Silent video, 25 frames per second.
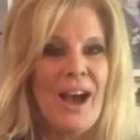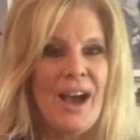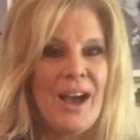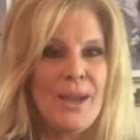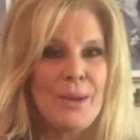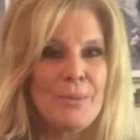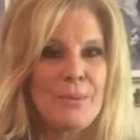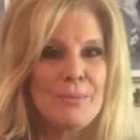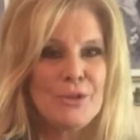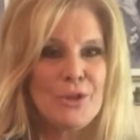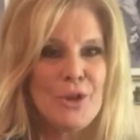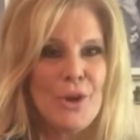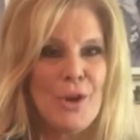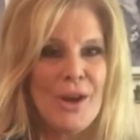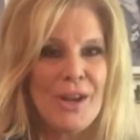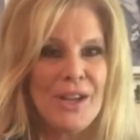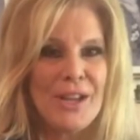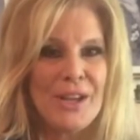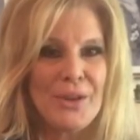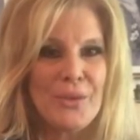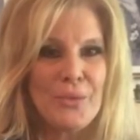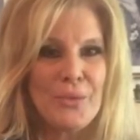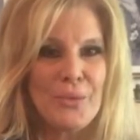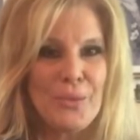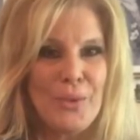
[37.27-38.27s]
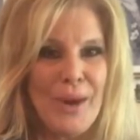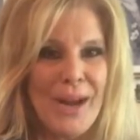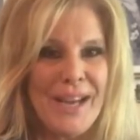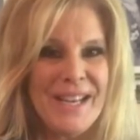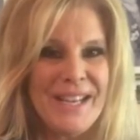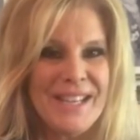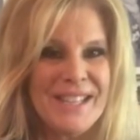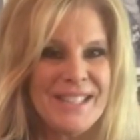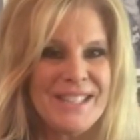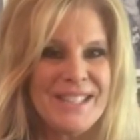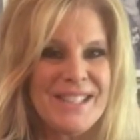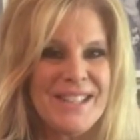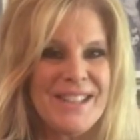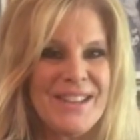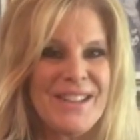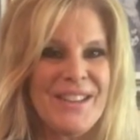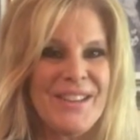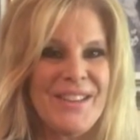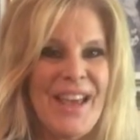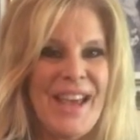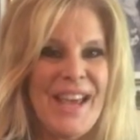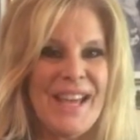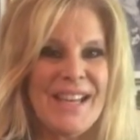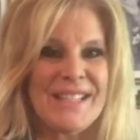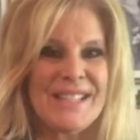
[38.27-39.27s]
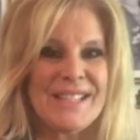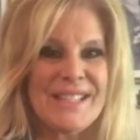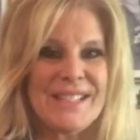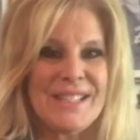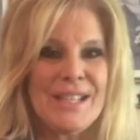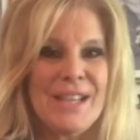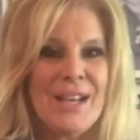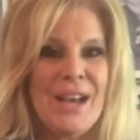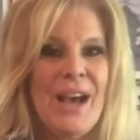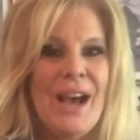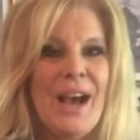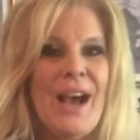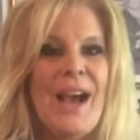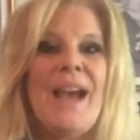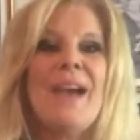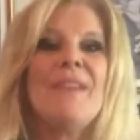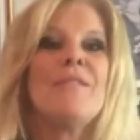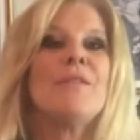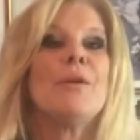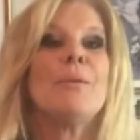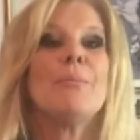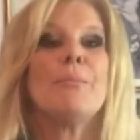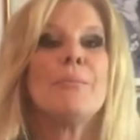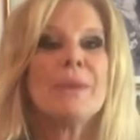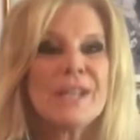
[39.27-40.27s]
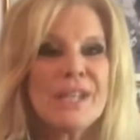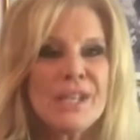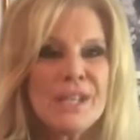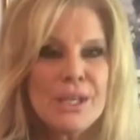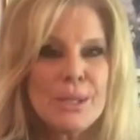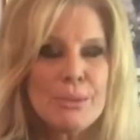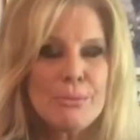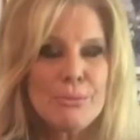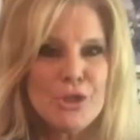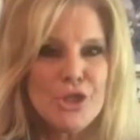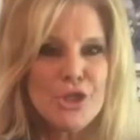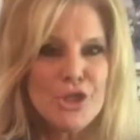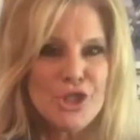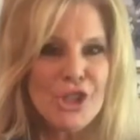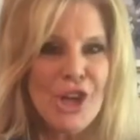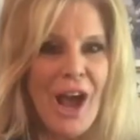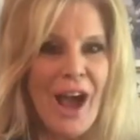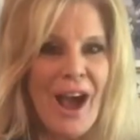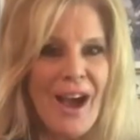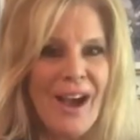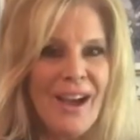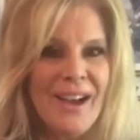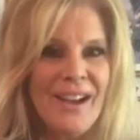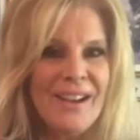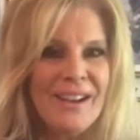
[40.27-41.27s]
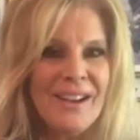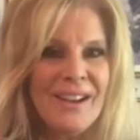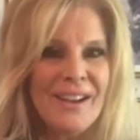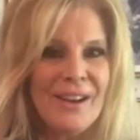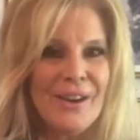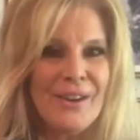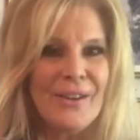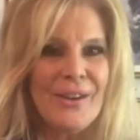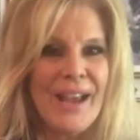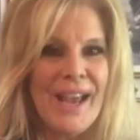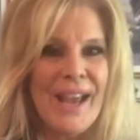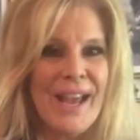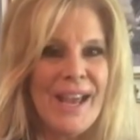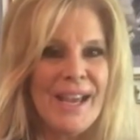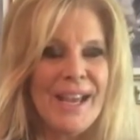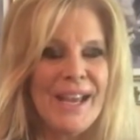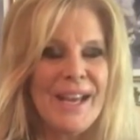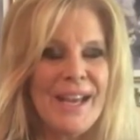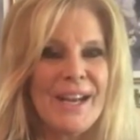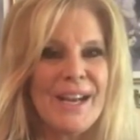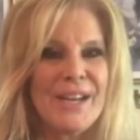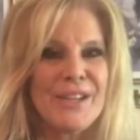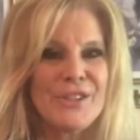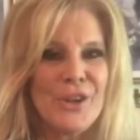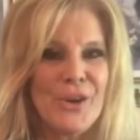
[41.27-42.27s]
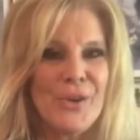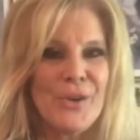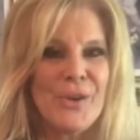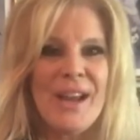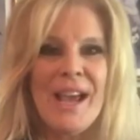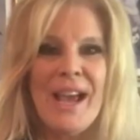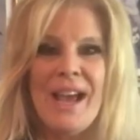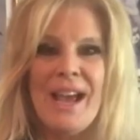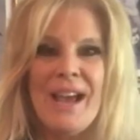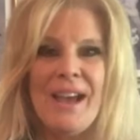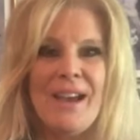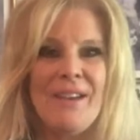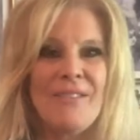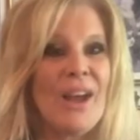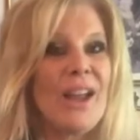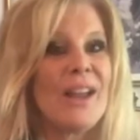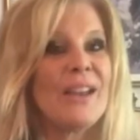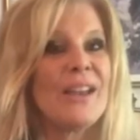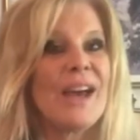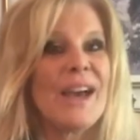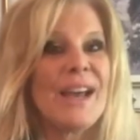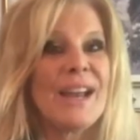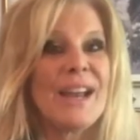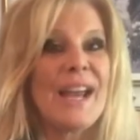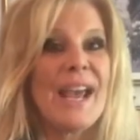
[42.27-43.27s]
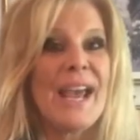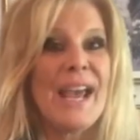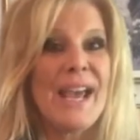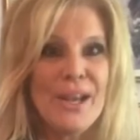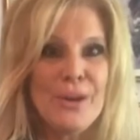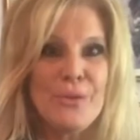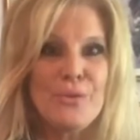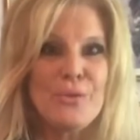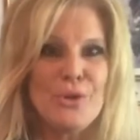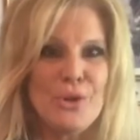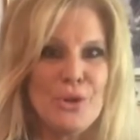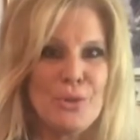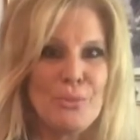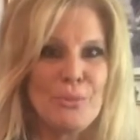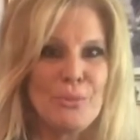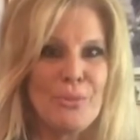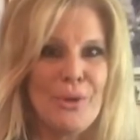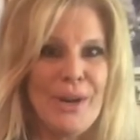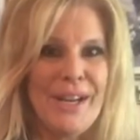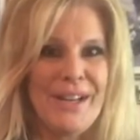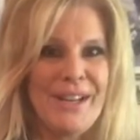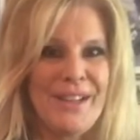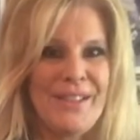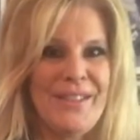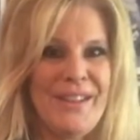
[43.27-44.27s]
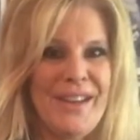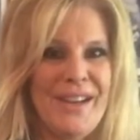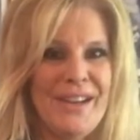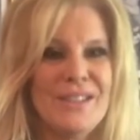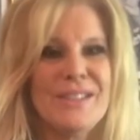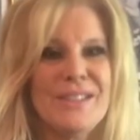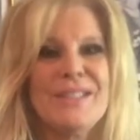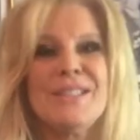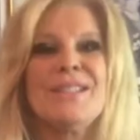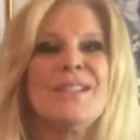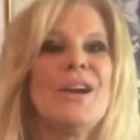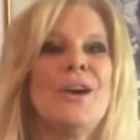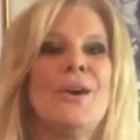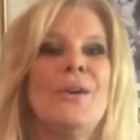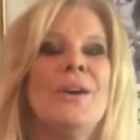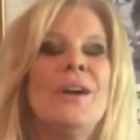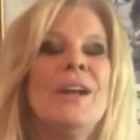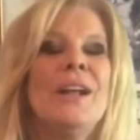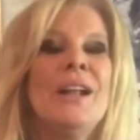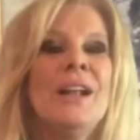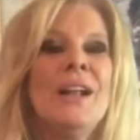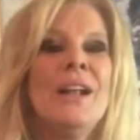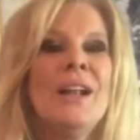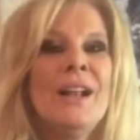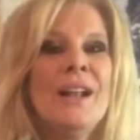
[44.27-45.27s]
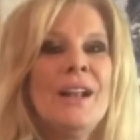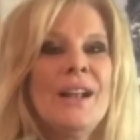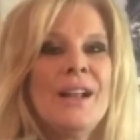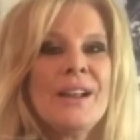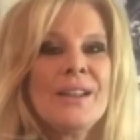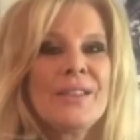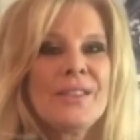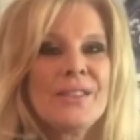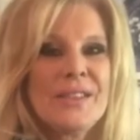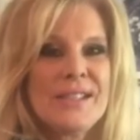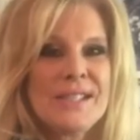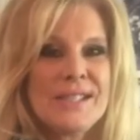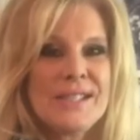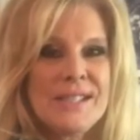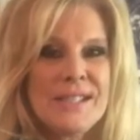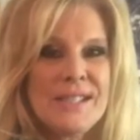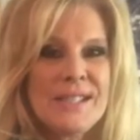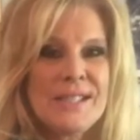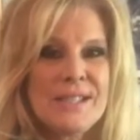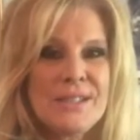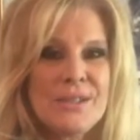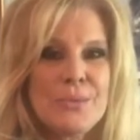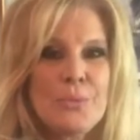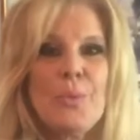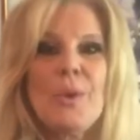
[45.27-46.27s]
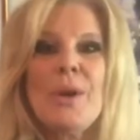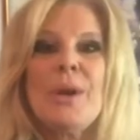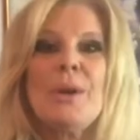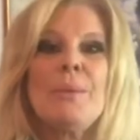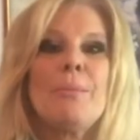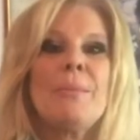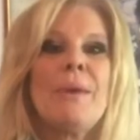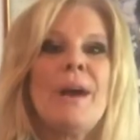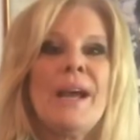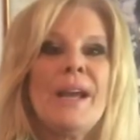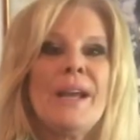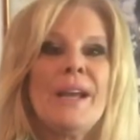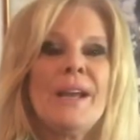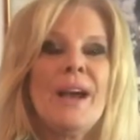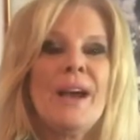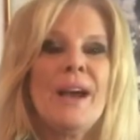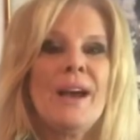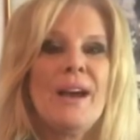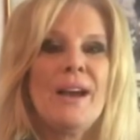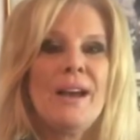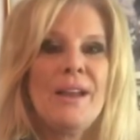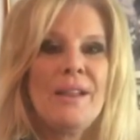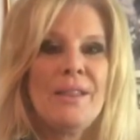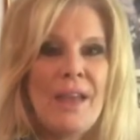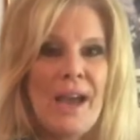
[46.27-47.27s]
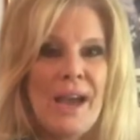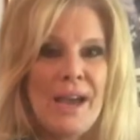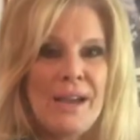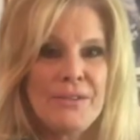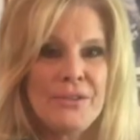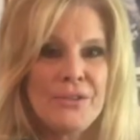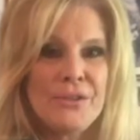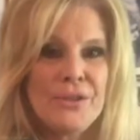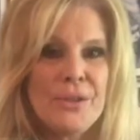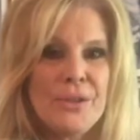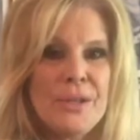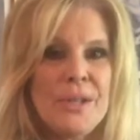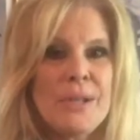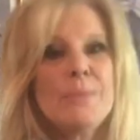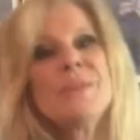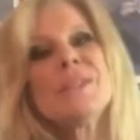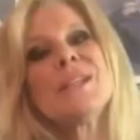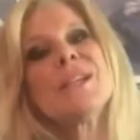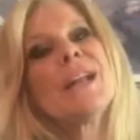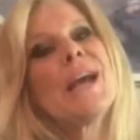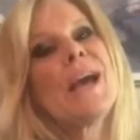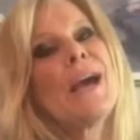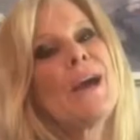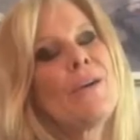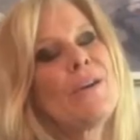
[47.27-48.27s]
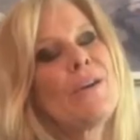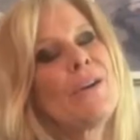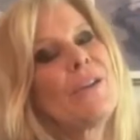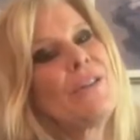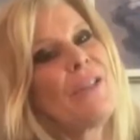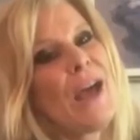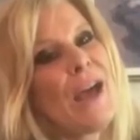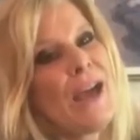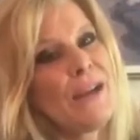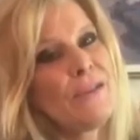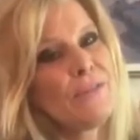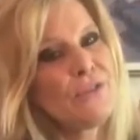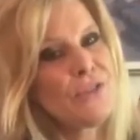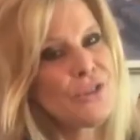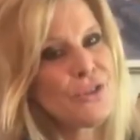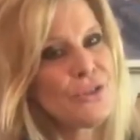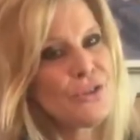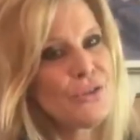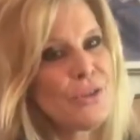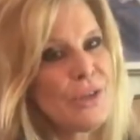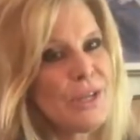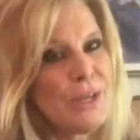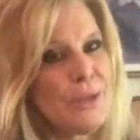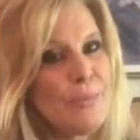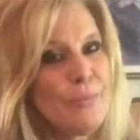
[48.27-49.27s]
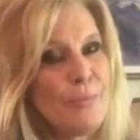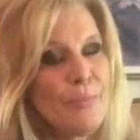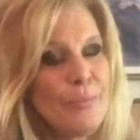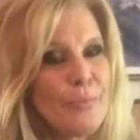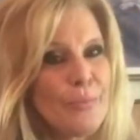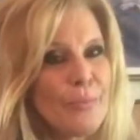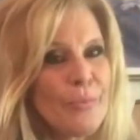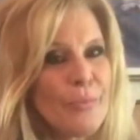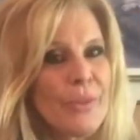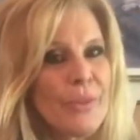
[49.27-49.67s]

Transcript: I am talking right into the lens. I have a medium shot, okay, and I don't have a lot of headroom right in there, so this is one of my uh, live streams and how to live stream